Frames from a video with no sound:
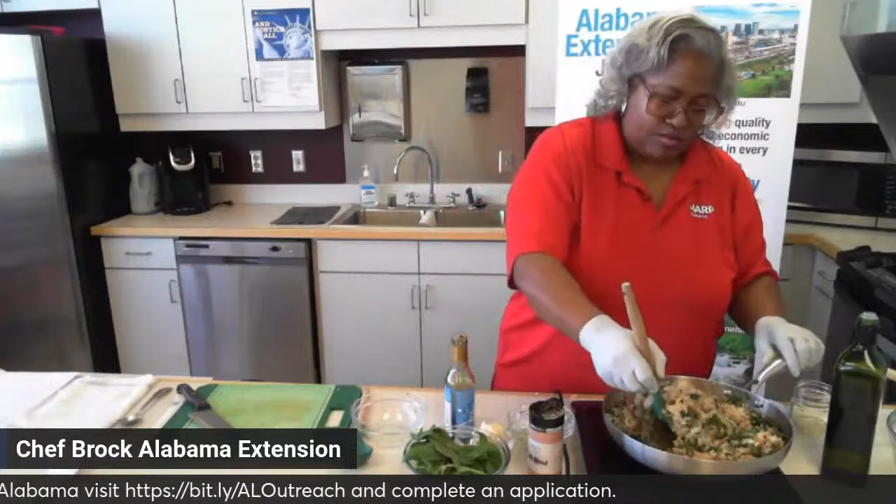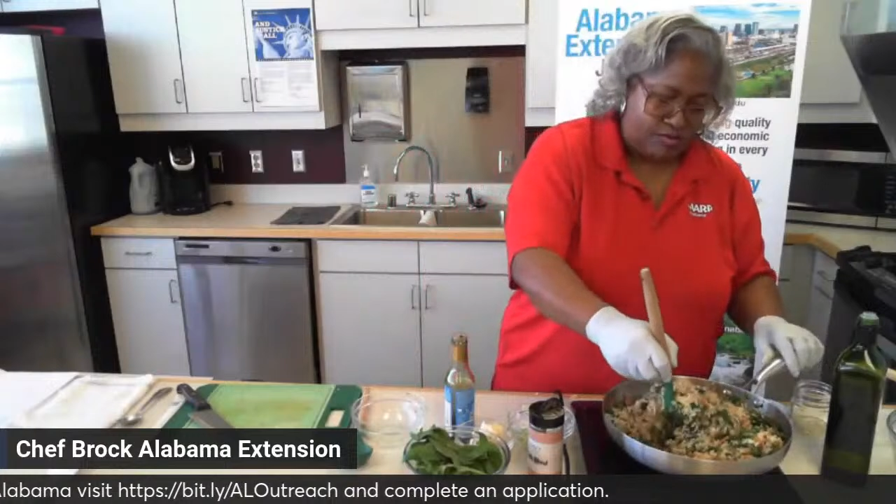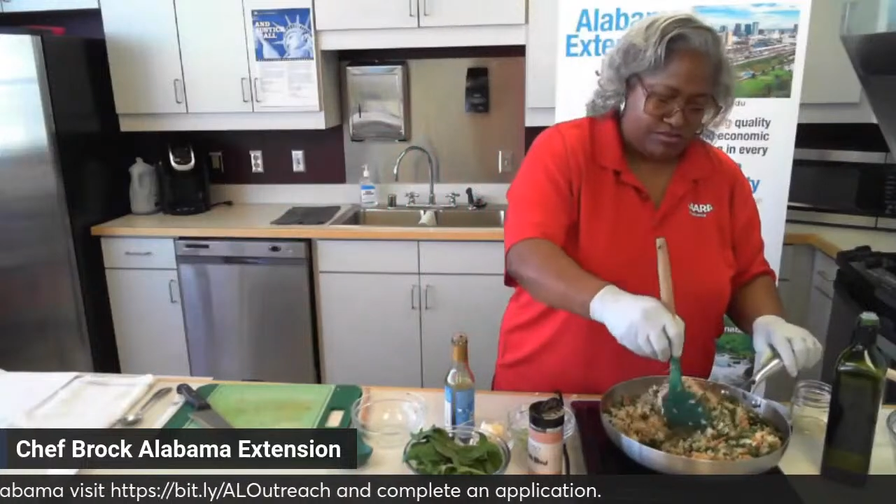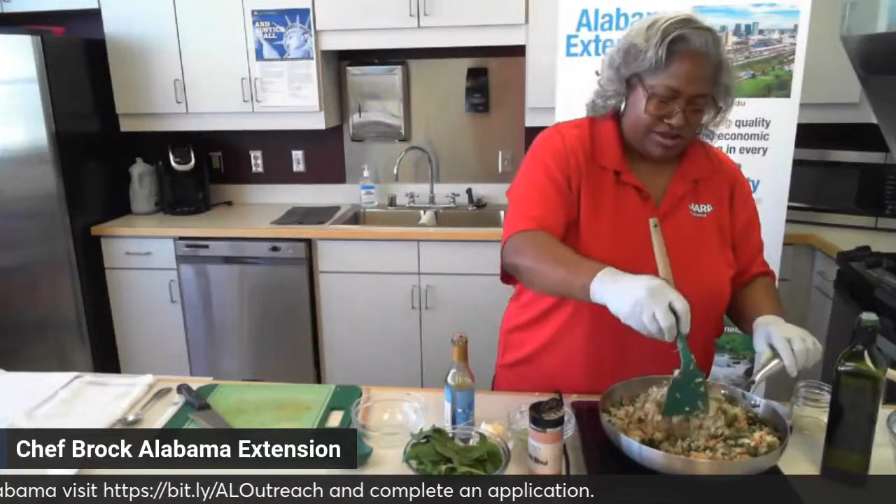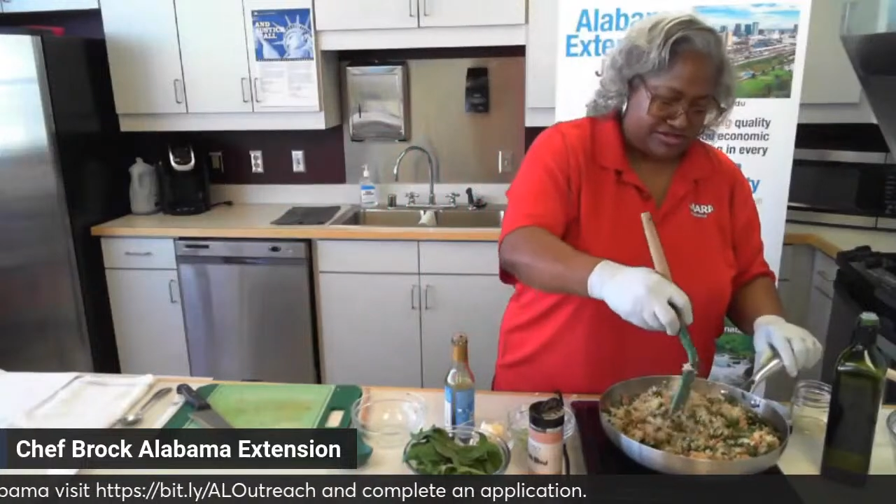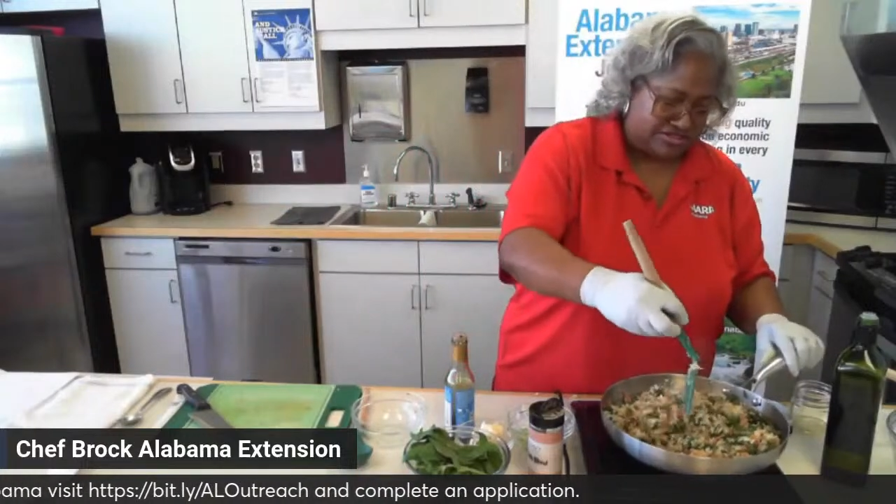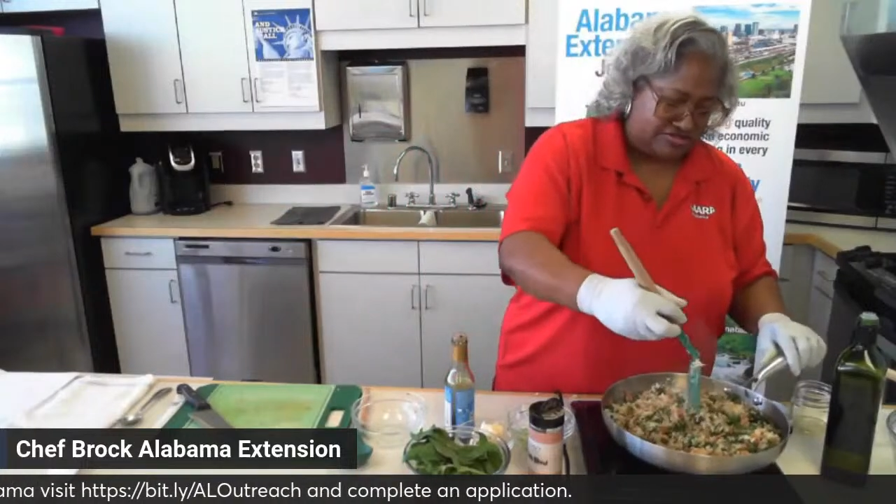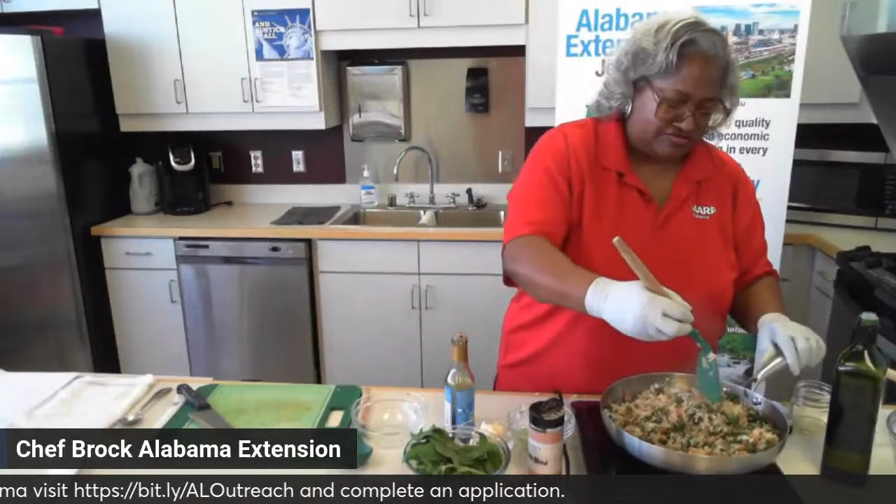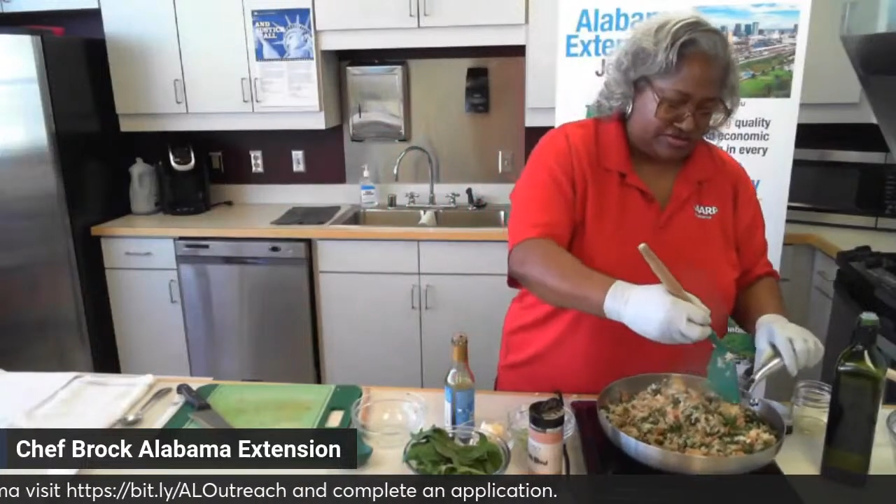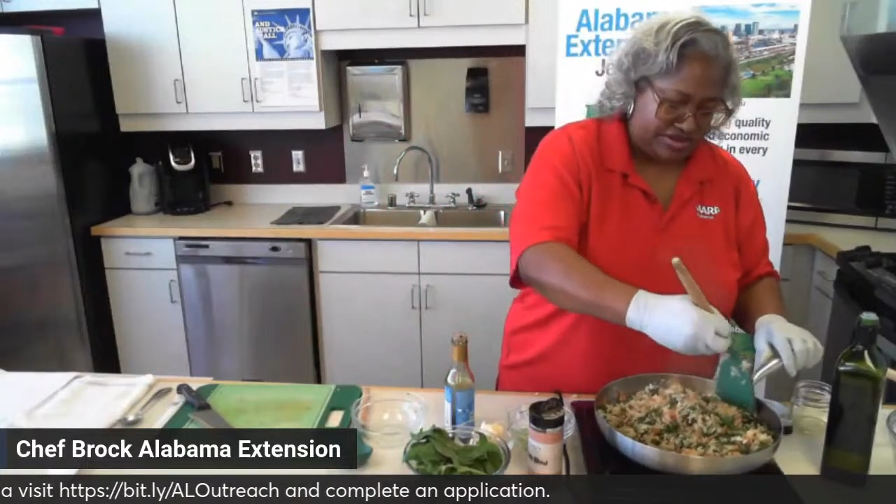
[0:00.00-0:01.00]
Balance
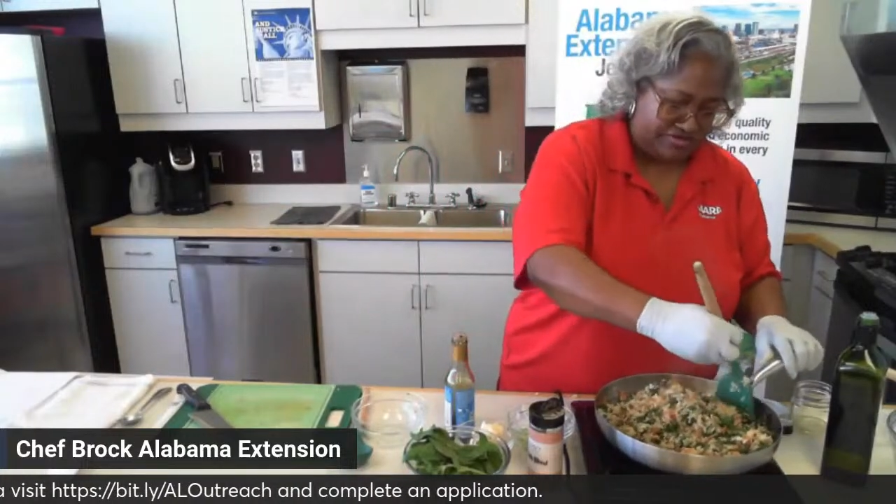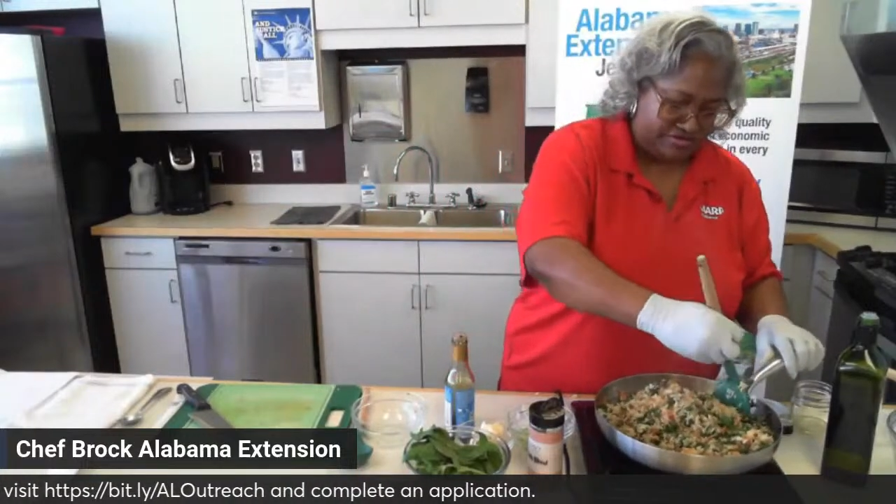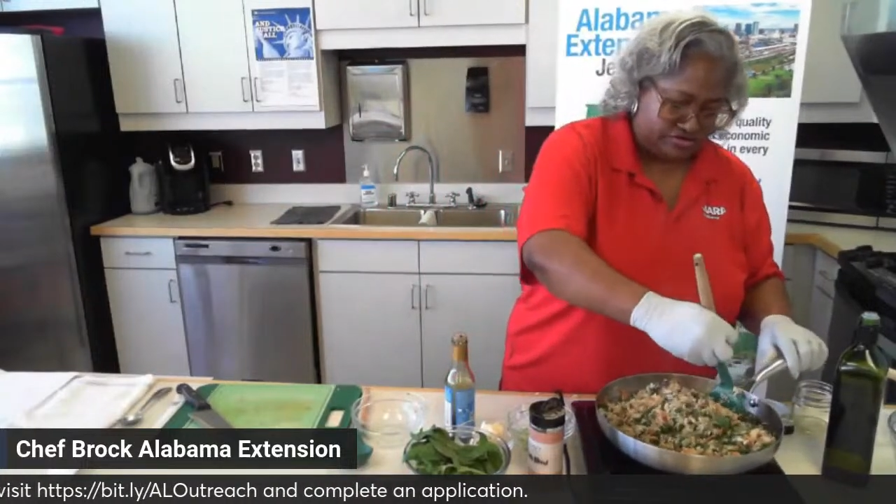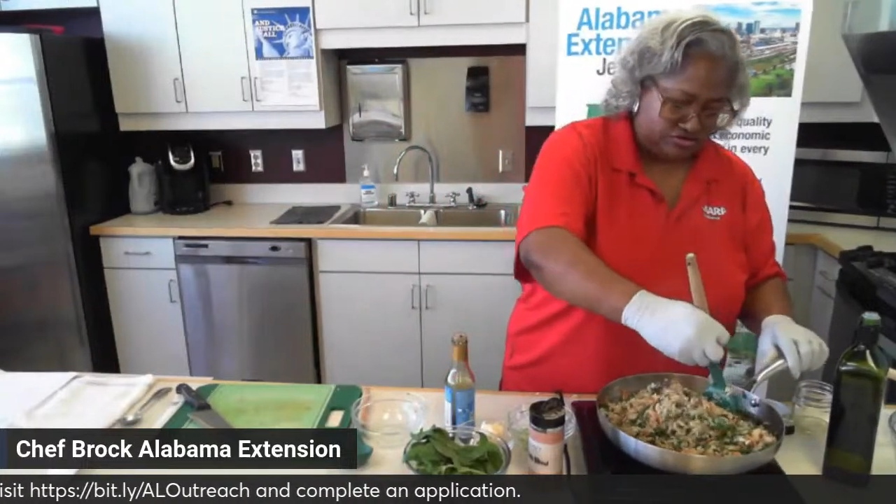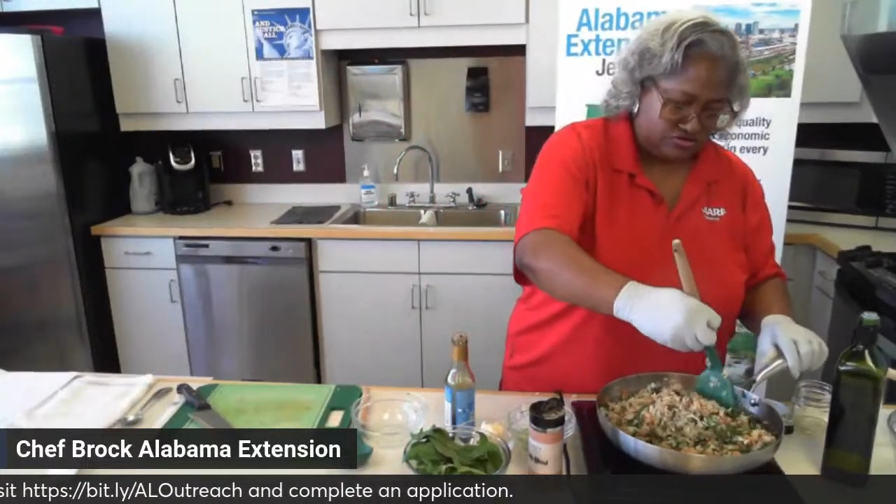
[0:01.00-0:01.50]
of flavors.